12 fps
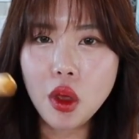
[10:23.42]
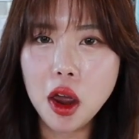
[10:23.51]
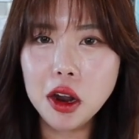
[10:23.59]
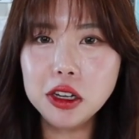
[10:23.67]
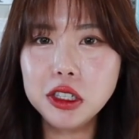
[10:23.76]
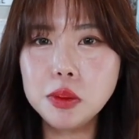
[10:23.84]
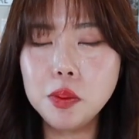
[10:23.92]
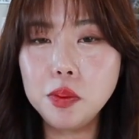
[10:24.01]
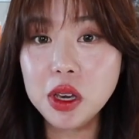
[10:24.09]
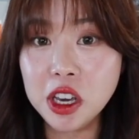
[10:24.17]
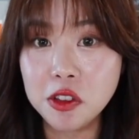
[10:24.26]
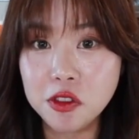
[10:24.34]
It is
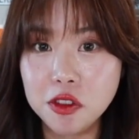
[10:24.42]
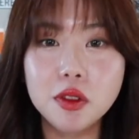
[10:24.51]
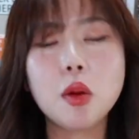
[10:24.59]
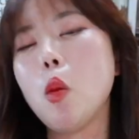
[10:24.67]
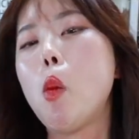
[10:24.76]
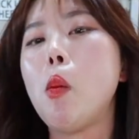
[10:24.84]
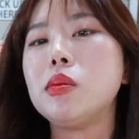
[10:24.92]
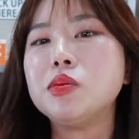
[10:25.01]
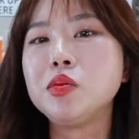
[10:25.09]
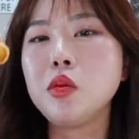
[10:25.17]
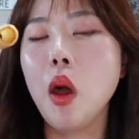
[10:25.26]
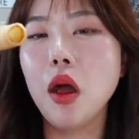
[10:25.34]
beef.
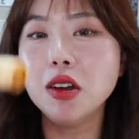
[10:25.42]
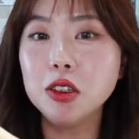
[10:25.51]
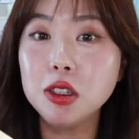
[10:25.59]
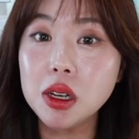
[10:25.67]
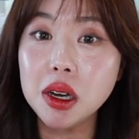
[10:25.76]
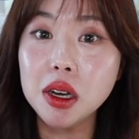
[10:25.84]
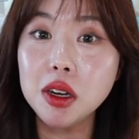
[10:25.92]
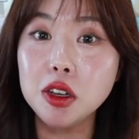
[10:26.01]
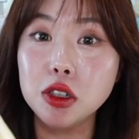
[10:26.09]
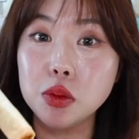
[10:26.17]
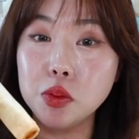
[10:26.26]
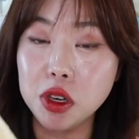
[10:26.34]
Inside
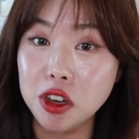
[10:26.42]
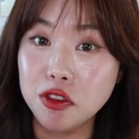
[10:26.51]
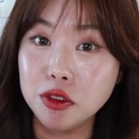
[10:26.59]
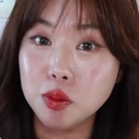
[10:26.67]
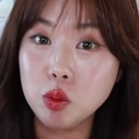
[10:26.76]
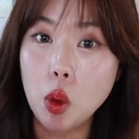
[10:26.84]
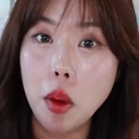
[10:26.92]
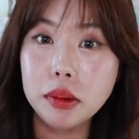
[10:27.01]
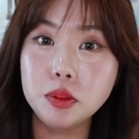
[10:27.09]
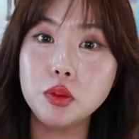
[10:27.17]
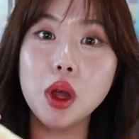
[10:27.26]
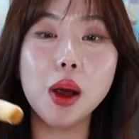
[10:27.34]
is beef,
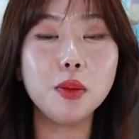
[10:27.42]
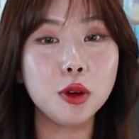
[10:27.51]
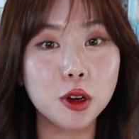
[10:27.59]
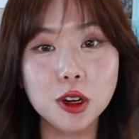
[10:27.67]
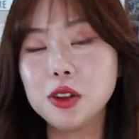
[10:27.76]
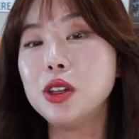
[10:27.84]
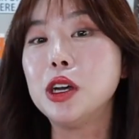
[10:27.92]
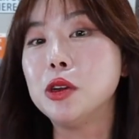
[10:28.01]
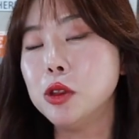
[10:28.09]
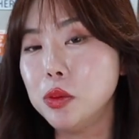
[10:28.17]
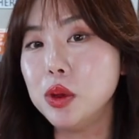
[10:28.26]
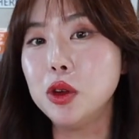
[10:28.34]
not pork like
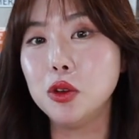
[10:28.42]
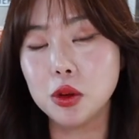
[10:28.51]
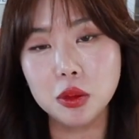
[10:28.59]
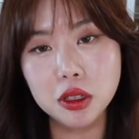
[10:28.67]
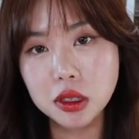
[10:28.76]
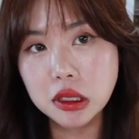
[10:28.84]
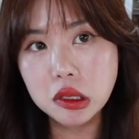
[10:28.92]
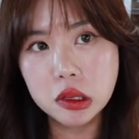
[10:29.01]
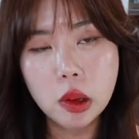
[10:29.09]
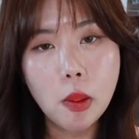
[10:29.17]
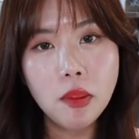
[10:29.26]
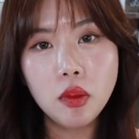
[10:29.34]
lumpia normally is.
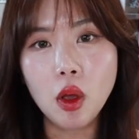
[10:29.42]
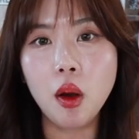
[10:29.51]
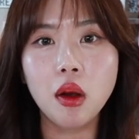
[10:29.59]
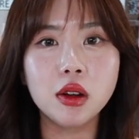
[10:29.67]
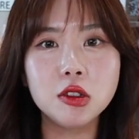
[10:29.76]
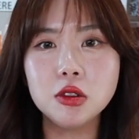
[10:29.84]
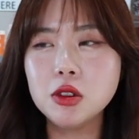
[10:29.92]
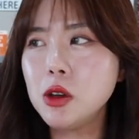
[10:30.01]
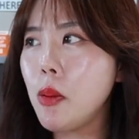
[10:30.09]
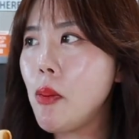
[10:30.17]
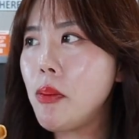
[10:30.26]
And honestly,